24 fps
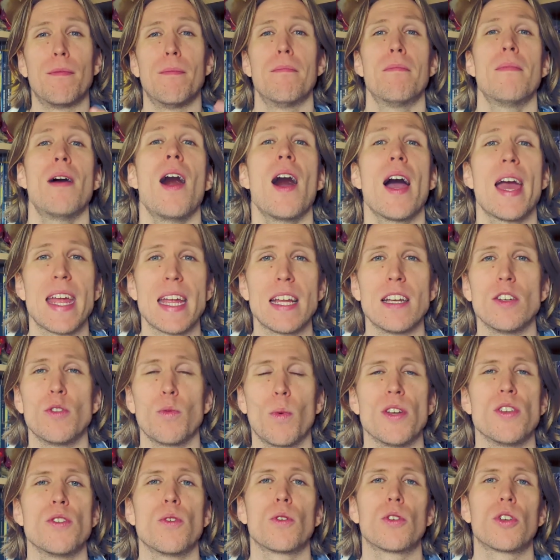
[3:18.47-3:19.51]
mind
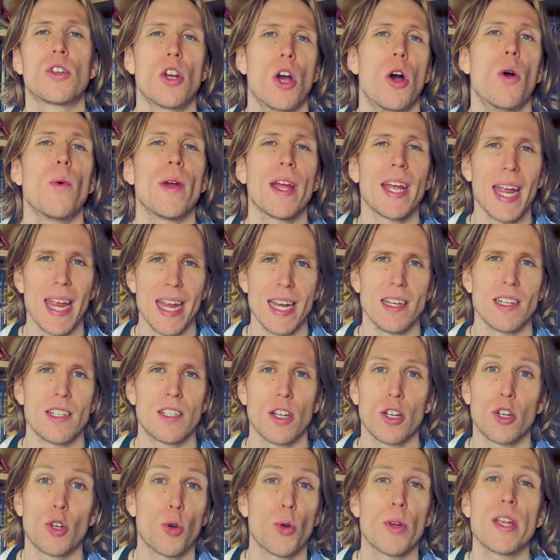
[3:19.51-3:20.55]
when you're going
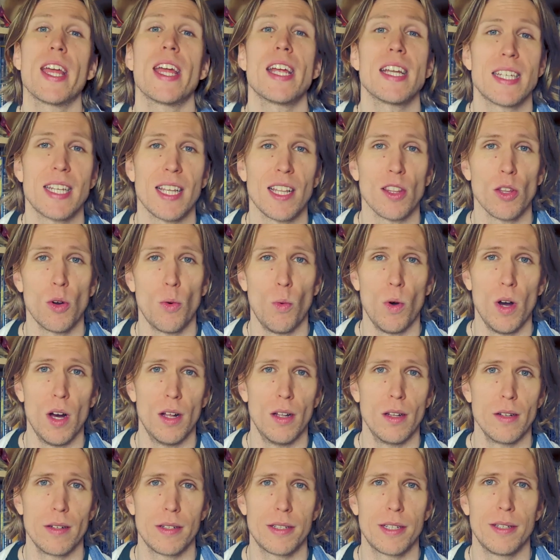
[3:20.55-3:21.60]
into creating the
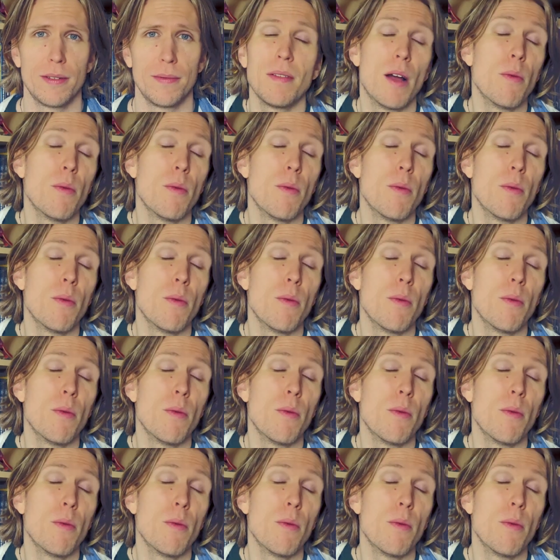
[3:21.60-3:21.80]
world.